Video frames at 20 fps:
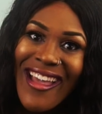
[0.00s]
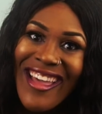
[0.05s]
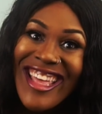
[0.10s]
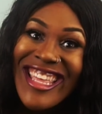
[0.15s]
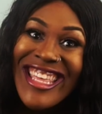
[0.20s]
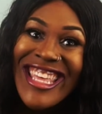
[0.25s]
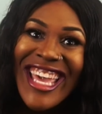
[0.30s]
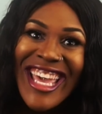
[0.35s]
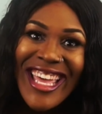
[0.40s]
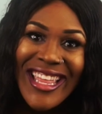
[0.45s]

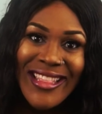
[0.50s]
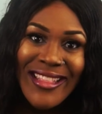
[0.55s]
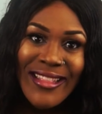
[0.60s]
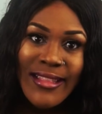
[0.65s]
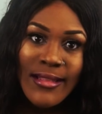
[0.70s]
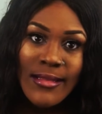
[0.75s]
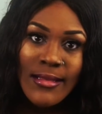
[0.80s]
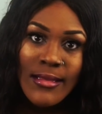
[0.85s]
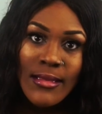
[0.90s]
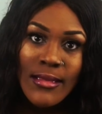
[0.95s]
Again.
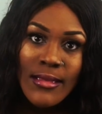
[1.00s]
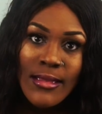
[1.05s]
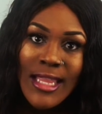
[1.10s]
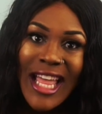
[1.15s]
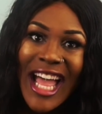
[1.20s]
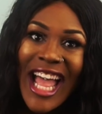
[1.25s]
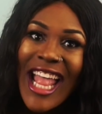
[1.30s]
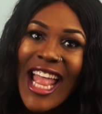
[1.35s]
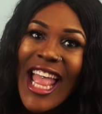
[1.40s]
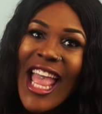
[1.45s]

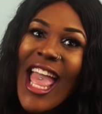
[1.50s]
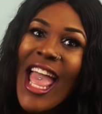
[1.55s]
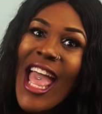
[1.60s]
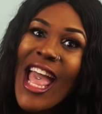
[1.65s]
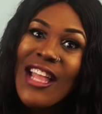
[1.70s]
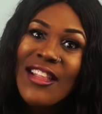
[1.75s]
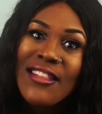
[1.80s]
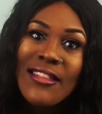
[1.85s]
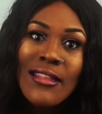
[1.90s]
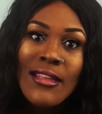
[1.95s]
That
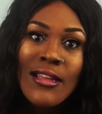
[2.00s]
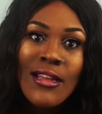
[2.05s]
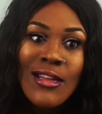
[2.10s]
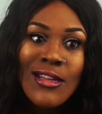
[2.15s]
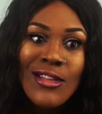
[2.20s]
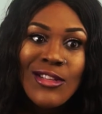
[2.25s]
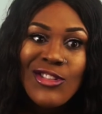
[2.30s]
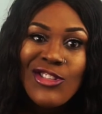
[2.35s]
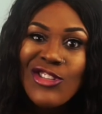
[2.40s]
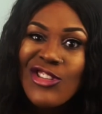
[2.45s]
hand
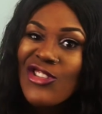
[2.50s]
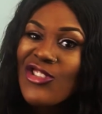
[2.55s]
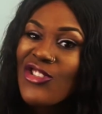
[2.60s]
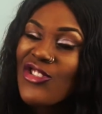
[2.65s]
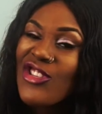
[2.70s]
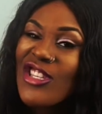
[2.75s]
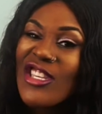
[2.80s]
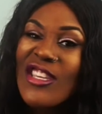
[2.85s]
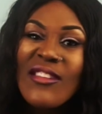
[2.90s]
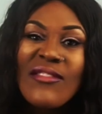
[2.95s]

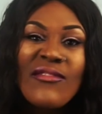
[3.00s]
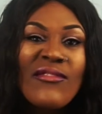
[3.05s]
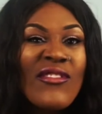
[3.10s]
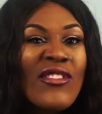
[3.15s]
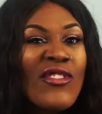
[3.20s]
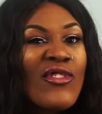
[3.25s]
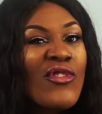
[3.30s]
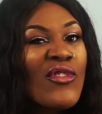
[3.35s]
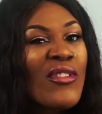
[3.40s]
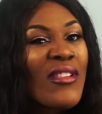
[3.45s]
just
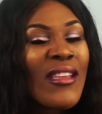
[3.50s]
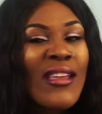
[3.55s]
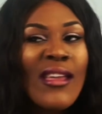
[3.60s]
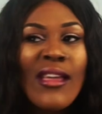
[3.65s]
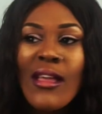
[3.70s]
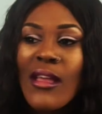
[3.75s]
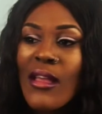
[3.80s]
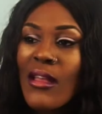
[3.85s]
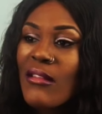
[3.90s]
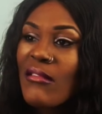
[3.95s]
even
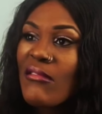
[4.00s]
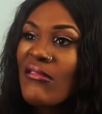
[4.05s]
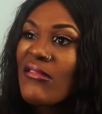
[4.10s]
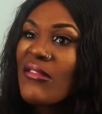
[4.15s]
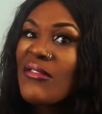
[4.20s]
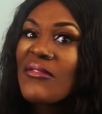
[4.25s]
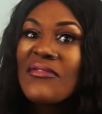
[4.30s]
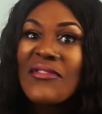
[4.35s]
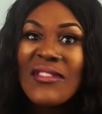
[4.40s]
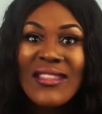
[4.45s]

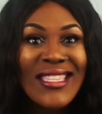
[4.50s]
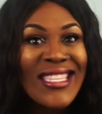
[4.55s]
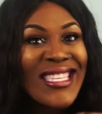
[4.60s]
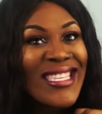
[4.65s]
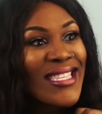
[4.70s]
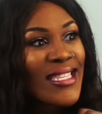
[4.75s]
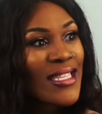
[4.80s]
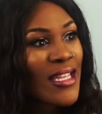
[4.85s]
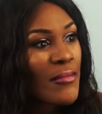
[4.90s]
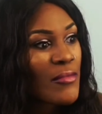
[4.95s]

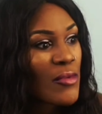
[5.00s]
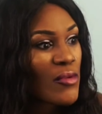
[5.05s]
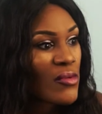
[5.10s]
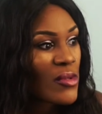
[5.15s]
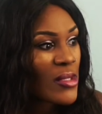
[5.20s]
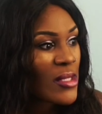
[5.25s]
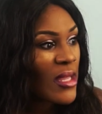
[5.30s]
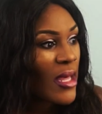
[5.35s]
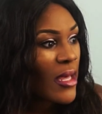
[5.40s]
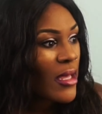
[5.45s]
this time I
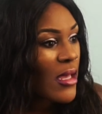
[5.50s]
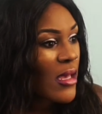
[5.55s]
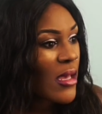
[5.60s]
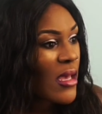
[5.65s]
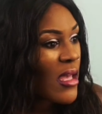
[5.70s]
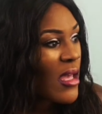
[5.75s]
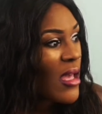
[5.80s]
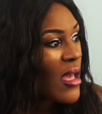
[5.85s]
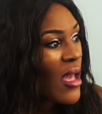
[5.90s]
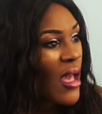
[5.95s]
was like
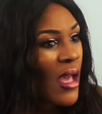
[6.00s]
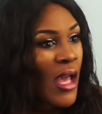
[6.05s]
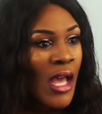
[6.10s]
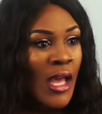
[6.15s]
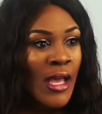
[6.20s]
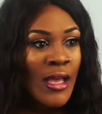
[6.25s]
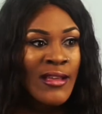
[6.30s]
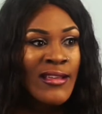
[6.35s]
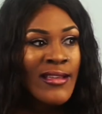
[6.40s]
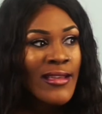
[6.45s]

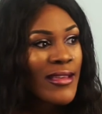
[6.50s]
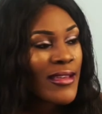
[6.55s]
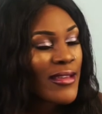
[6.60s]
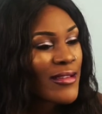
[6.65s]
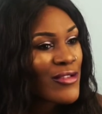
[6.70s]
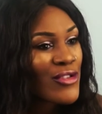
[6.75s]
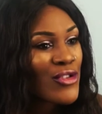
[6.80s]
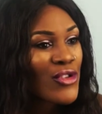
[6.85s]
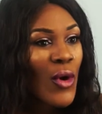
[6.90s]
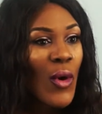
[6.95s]

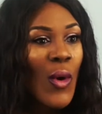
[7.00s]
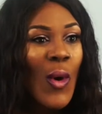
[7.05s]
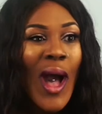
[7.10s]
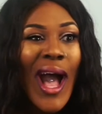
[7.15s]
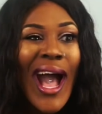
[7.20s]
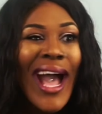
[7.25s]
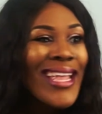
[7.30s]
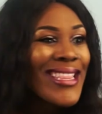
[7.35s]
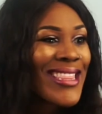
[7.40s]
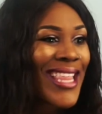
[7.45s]
so
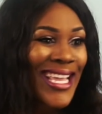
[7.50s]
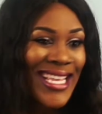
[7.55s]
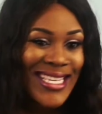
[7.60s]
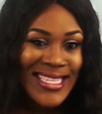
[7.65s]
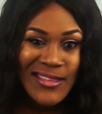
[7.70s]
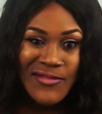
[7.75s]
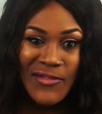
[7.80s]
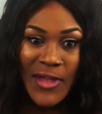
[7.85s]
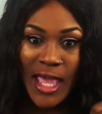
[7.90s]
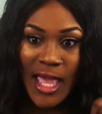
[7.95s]
hard, like as
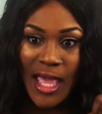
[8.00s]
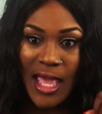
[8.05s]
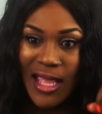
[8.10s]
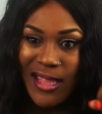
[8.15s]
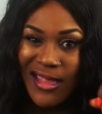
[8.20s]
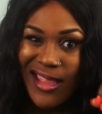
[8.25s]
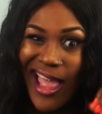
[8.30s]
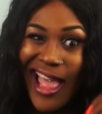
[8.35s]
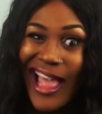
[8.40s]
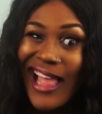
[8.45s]
if
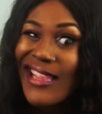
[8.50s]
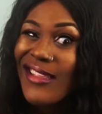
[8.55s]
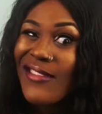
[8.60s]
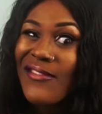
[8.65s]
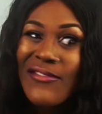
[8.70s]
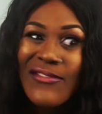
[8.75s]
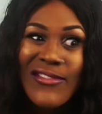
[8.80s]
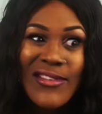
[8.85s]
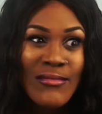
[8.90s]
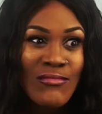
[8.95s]
an
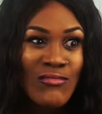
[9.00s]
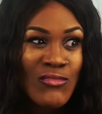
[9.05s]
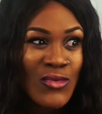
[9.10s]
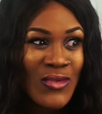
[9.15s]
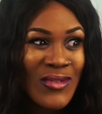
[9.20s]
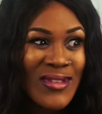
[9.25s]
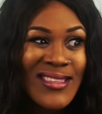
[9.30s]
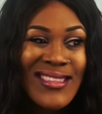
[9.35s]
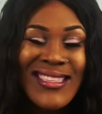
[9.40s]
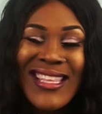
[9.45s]
elephant
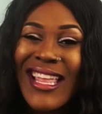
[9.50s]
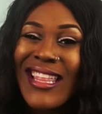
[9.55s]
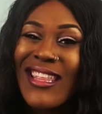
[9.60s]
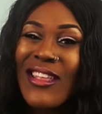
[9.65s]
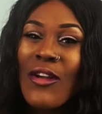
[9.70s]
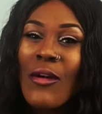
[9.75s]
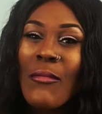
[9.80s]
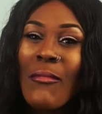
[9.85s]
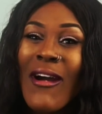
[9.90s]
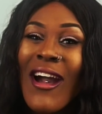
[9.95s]
was
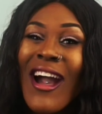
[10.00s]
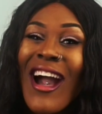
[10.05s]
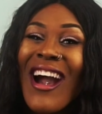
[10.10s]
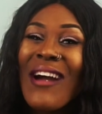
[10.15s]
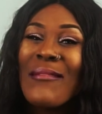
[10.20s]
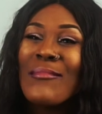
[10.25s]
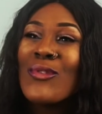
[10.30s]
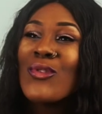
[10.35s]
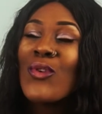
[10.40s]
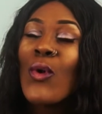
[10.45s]
standing on my
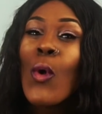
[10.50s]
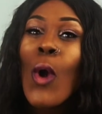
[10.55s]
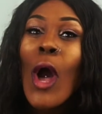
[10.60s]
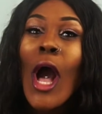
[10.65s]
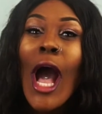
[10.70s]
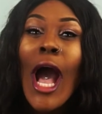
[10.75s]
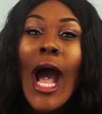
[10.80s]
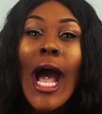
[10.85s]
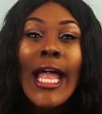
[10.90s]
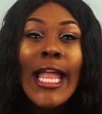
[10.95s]
arm, so
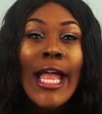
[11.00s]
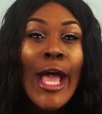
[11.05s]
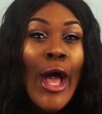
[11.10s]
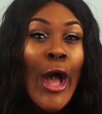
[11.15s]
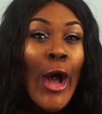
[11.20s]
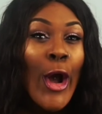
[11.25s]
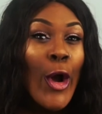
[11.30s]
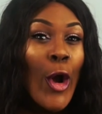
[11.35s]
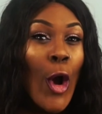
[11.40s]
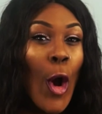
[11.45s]
hard.
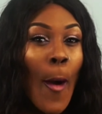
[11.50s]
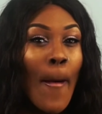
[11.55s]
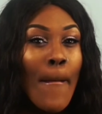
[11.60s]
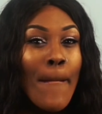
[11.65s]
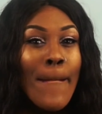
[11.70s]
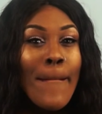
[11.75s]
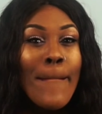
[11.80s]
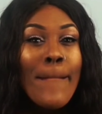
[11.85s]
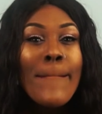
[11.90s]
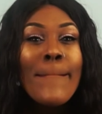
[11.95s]
Got
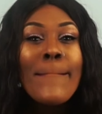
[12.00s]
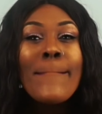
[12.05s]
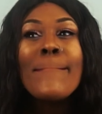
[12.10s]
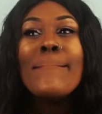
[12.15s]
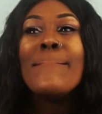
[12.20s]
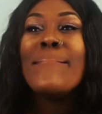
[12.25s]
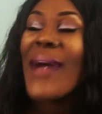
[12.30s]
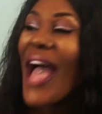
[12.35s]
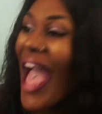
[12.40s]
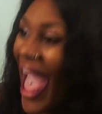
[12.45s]

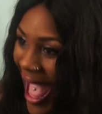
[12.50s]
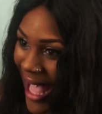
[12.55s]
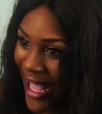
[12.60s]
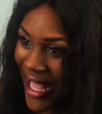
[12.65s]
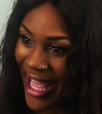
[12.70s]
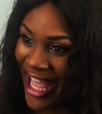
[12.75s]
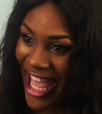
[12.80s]
back.